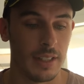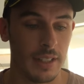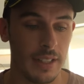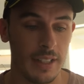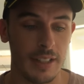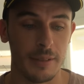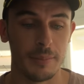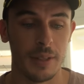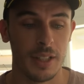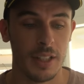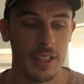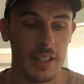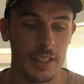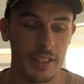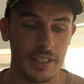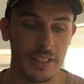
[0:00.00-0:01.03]
Um,
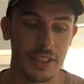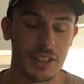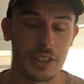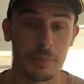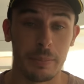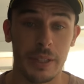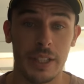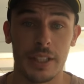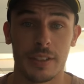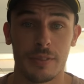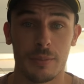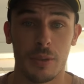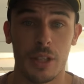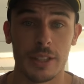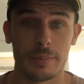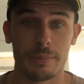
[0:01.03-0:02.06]
the addition of Pearce for
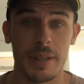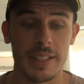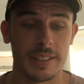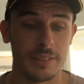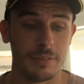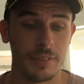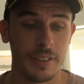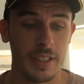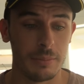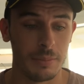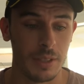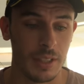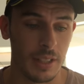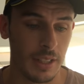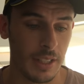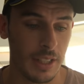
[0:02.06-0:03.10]
mine's massive for them.
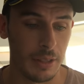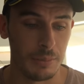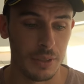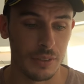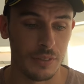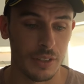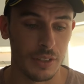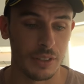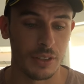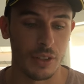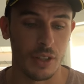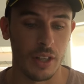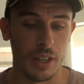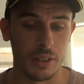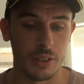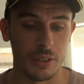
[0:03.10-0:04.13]
Um, you've got a
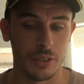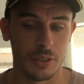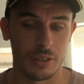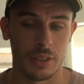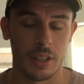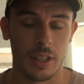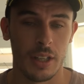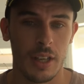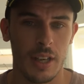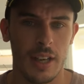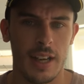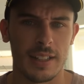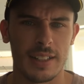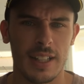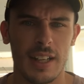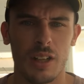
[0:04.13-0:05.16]
guy who
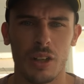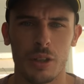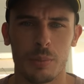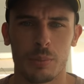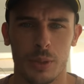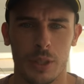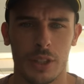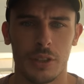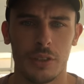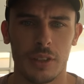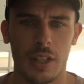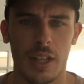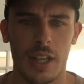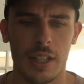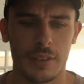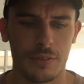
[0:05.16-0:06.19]
has had a lot of pressure in the
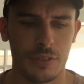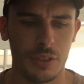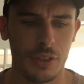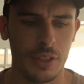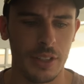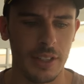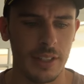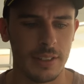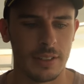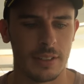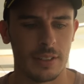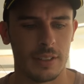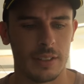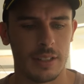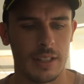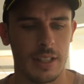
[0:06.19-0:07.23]
last few years.